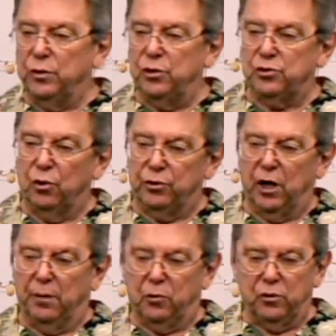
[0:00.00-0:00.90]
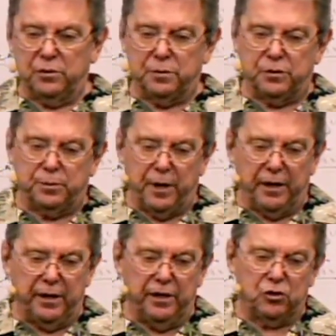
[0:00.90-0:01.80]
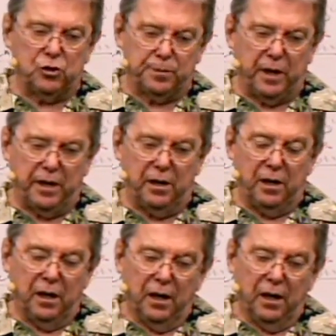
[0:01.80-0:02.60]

When you start telling them Christmas is pagan, Easter's pagan,